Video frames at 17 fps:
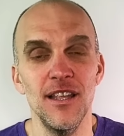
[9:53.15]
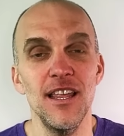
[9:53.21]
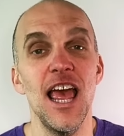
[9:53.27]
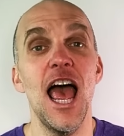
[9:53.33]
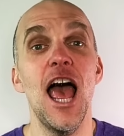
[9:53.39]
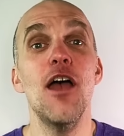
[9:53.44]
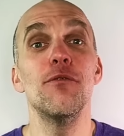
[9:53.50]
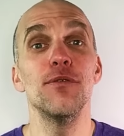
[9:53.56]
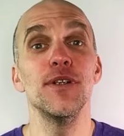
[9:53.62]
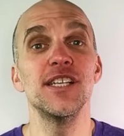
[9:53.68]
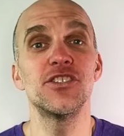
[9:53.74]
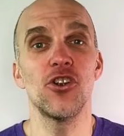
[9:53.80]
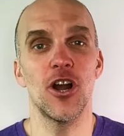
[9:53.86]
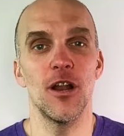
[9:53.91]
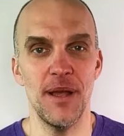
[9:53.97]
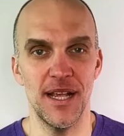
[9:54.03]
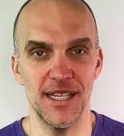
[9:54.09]
Every
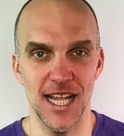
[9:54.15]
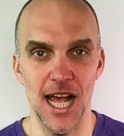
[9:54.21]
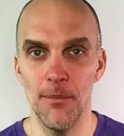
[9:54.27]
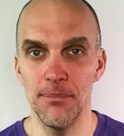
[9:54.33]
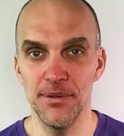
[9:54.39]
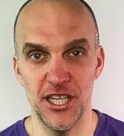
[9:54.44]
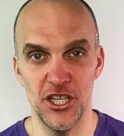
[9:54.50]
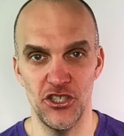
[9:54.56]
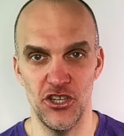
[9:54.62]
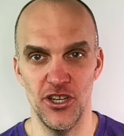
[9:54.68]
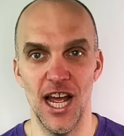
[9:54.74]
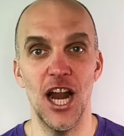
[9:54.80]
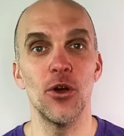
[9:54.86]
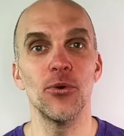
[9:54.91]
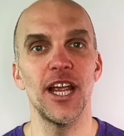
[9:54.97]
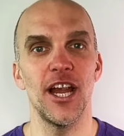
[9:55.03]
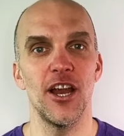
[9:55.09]
startup has competition. I
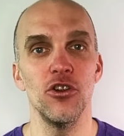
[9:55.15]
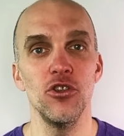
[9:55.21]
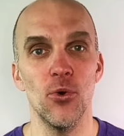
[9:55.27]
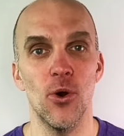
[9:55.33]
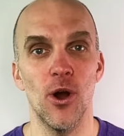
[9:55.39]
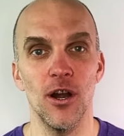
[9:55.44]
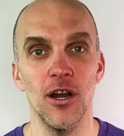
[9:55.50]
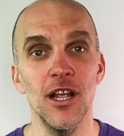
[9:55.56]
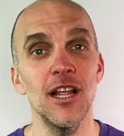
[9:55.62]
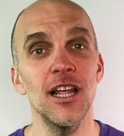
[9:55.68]
don't care who you are.